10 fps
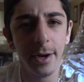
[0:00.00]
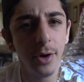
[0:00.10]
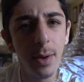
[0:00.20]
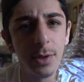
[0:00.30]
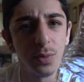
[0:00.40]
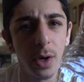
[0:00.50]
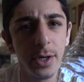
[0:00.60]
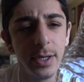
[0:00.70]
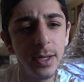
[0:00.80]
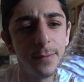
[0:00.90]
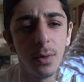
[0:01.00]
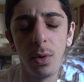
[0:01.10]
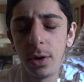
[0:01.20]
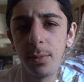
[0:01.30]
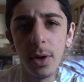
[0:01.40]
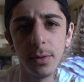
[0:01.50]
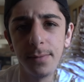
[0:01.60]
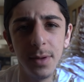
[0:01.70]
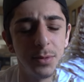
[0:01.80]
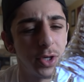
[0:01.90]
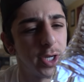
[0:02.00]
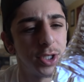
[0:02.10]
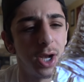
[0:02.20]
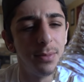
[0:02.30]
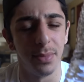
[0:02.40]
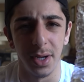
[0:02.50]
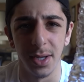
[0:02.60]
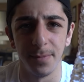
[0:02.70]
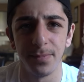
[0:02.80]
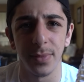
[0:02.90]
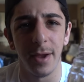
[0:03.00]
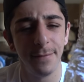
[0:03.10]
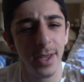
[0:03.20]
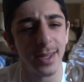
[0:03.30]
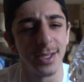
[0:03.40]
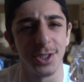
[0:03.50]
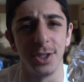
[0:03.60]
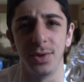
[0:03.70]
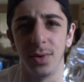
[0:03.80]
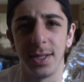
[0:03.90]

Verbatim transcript: I don't know how much water you need for a water bottle flip trick shot, but I feel like this should do.